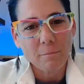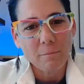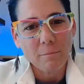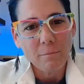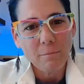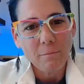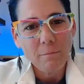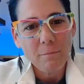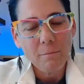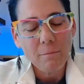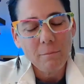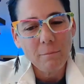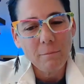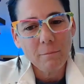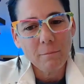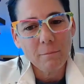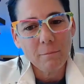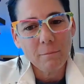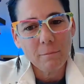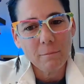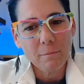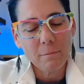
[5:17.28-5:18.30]

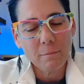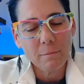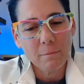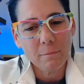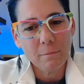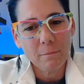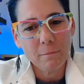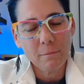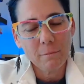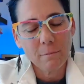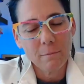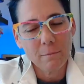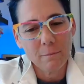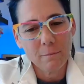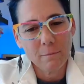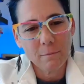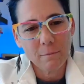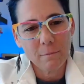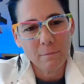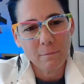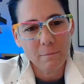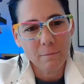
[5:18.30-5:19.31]

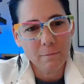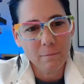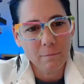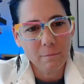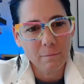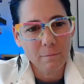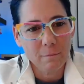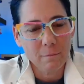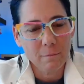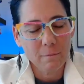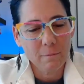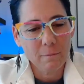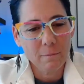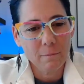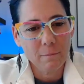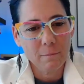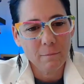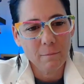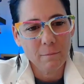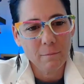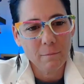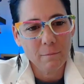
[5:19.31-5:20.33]

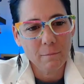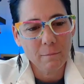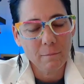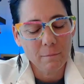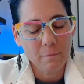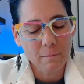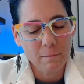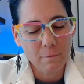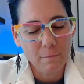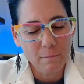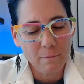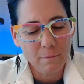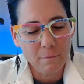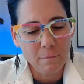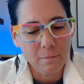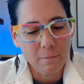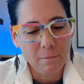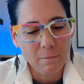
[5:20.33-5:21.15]
No words are spoken by the person on screen.